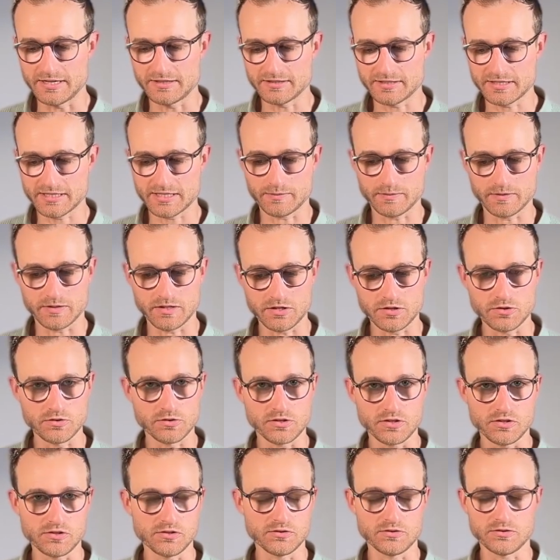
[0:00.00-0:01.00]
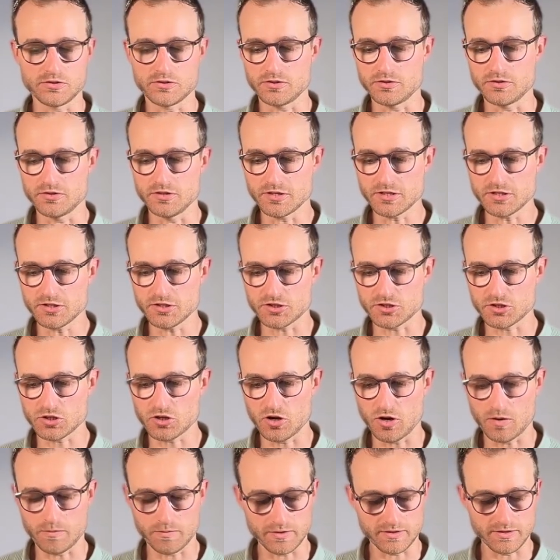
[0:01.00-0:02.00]
This is something that you can do too. You can just
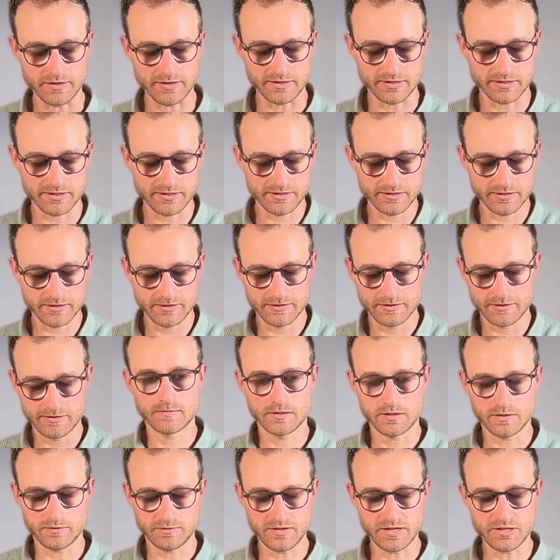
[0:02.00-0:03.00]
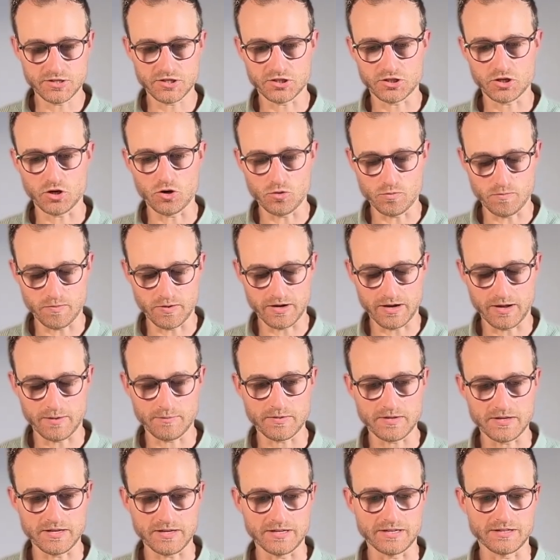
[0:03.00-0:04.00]
copy this. If I just open
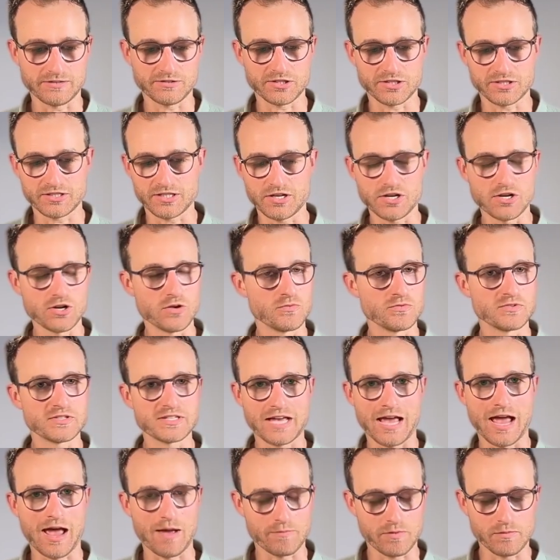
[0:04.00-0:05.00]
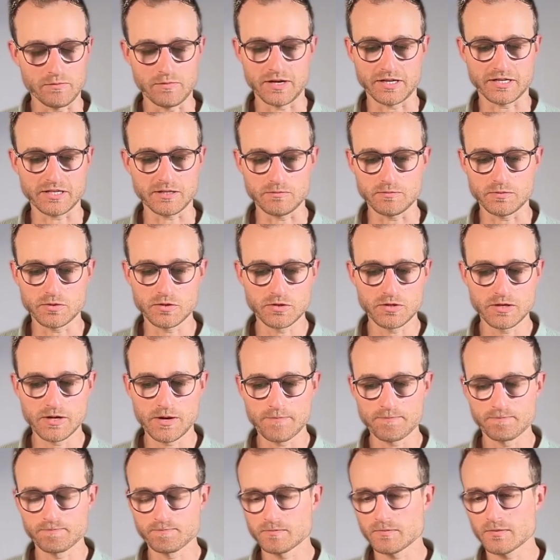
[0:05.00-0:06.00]
up here, just a notes app on my
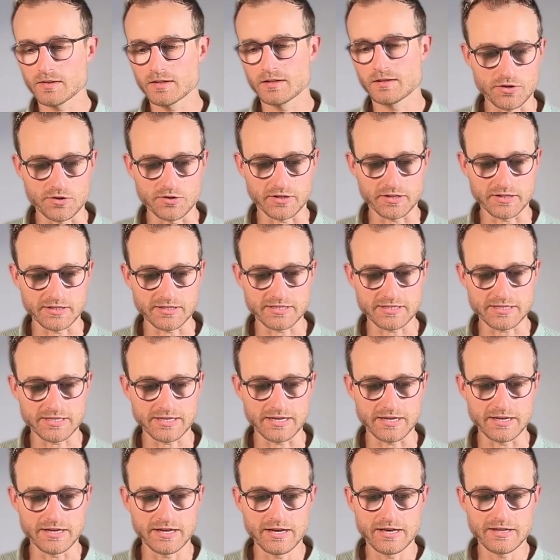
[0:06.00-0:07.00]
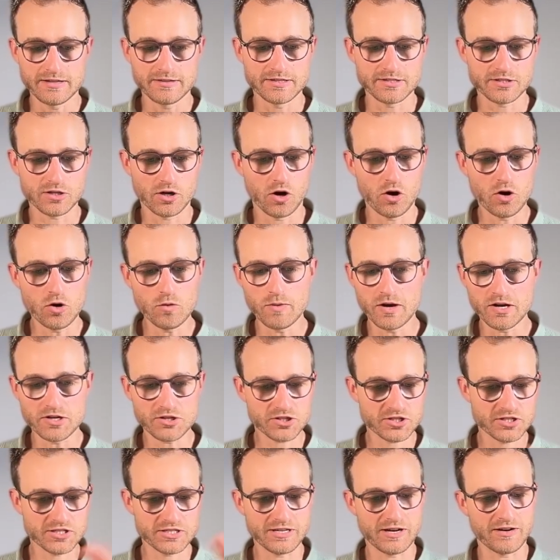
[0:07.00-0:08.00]
computer, and you can see there's a whole bunch
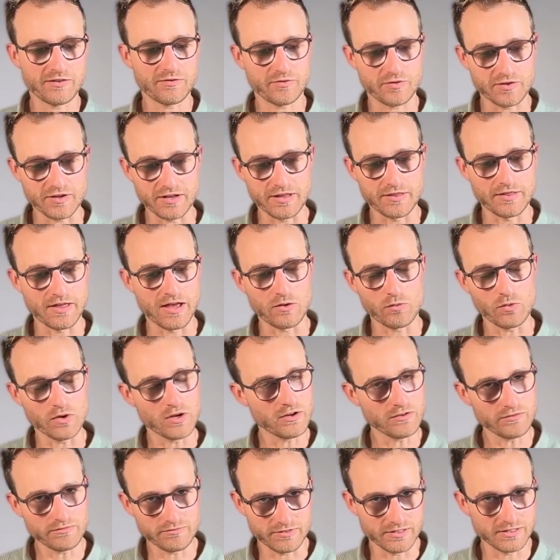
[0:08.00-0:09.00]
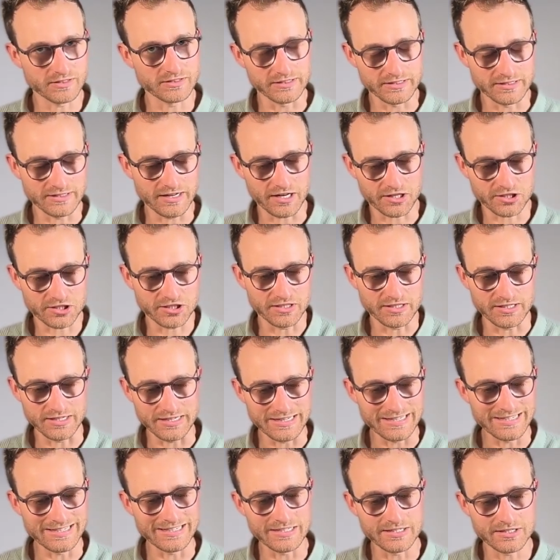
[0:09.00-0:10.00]
of stuff here that we don't really actually
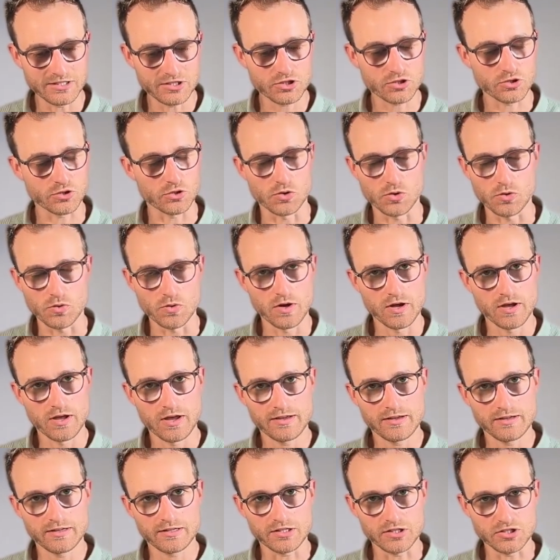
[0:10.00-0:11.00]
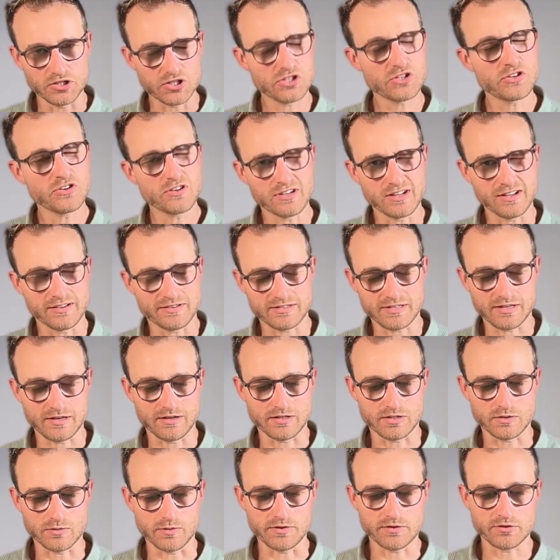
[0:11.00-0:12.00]
need to concern
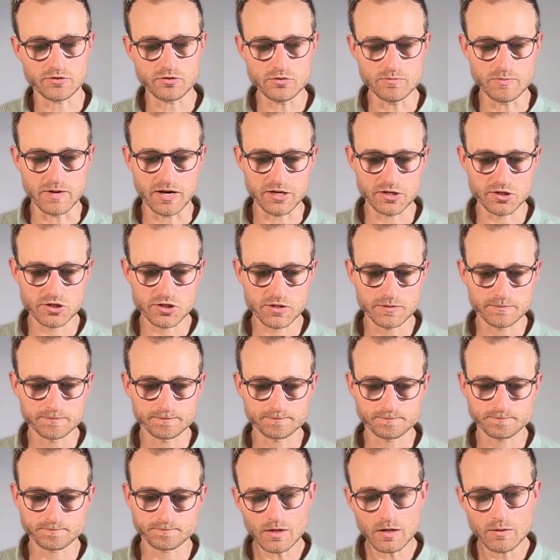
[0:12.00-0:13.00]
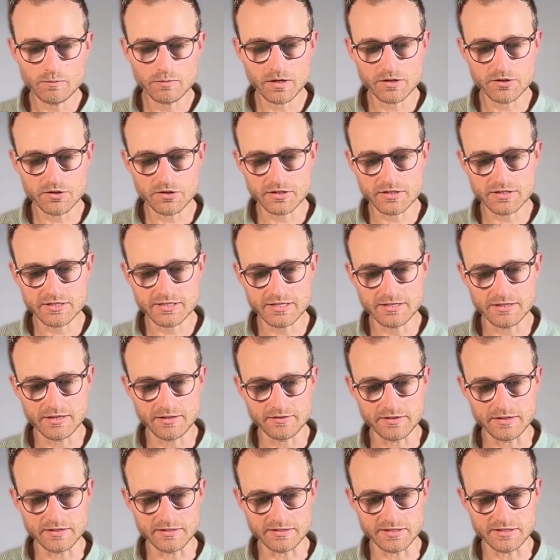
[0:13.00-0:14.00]
ourselves with too much, but you can see
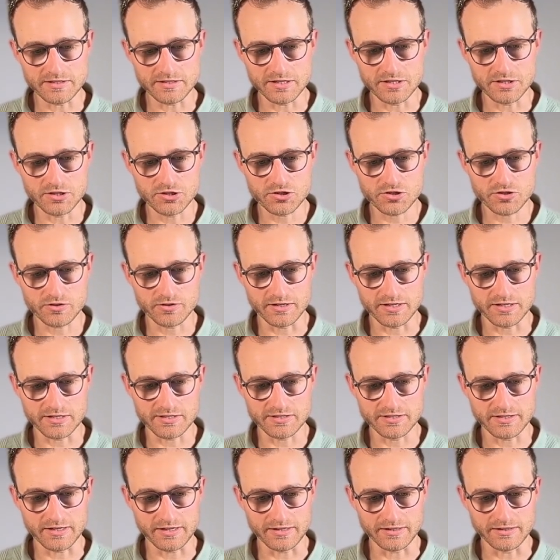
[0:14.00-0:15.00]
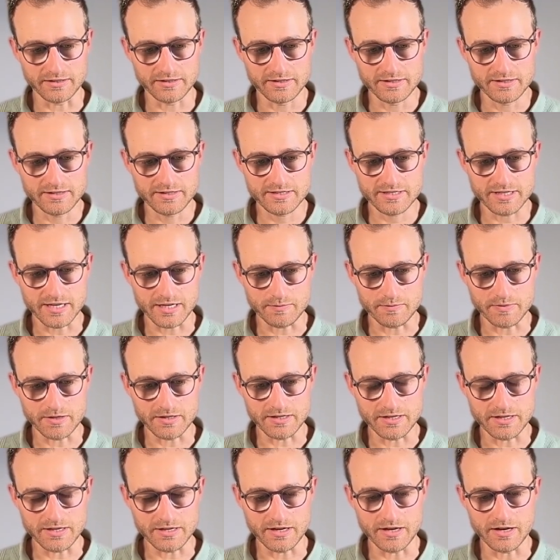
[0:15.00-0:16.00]
that there's this interesting
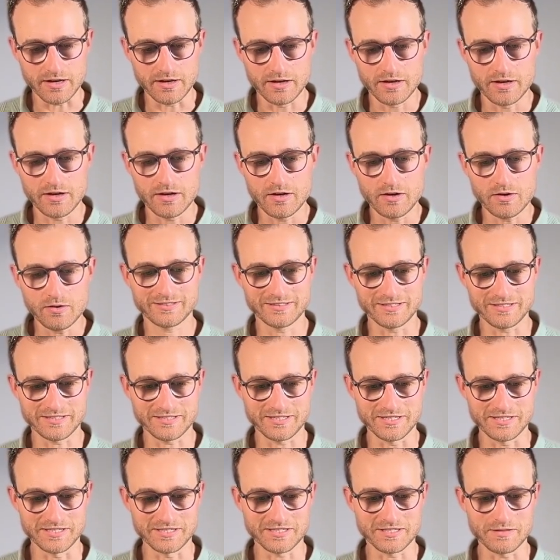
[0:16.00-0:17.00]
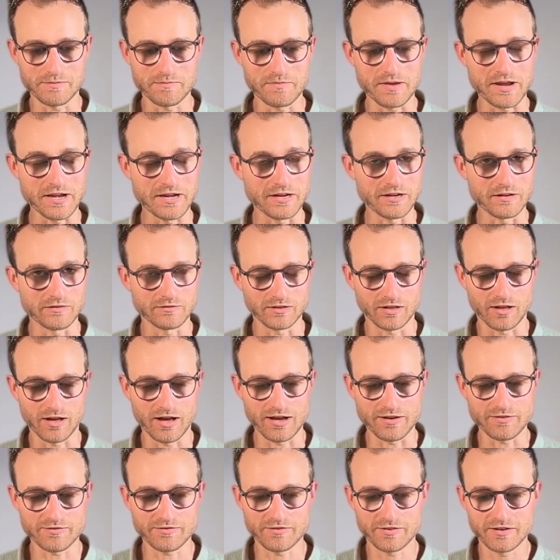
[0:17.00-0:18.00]
segment here. This is the meaning of
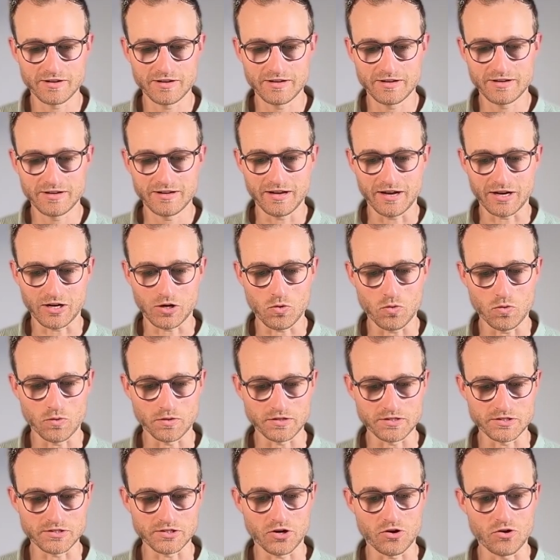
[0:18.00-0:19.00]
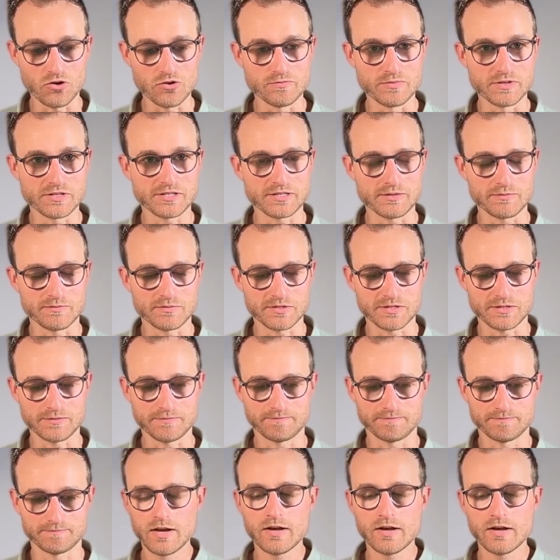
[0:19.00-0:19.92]
life according to Homer Simpson.